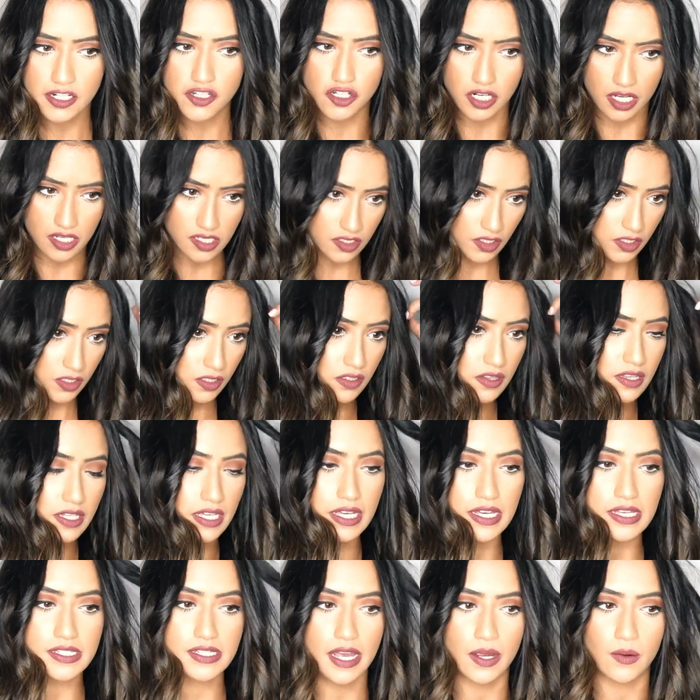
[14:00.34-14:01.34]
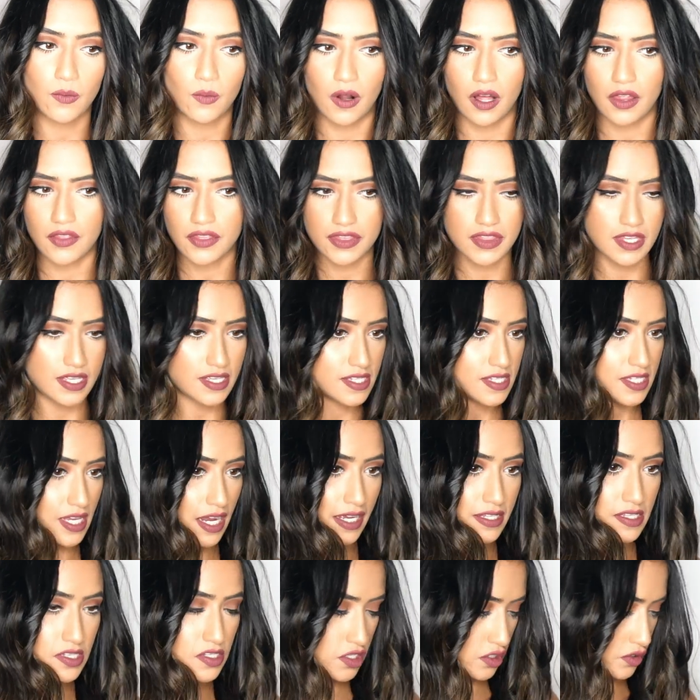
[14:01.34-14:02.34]
just curled this. I want these
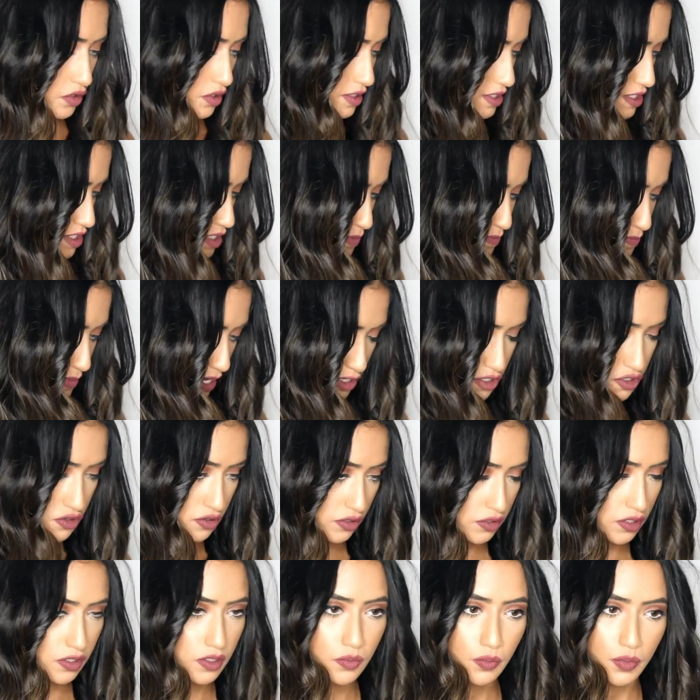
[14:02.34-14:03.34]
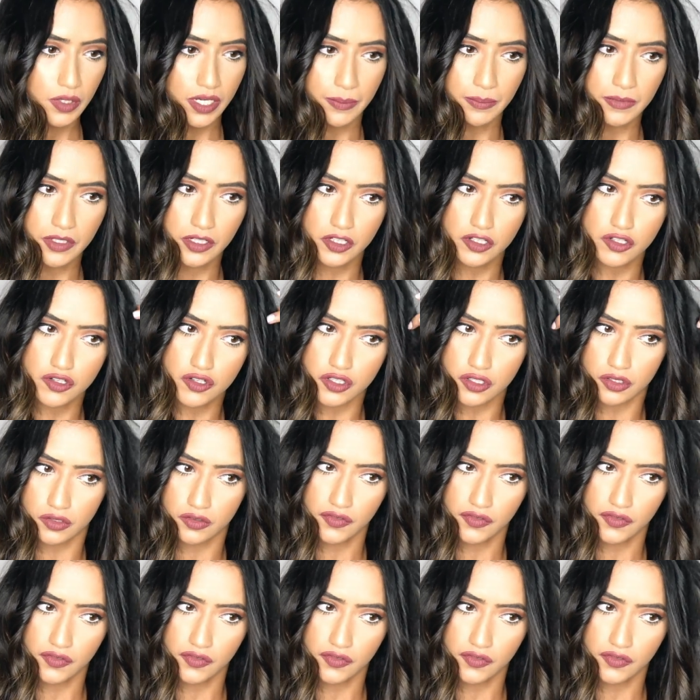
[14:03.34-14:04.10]
sides to look symmetrical. What I'm gonna do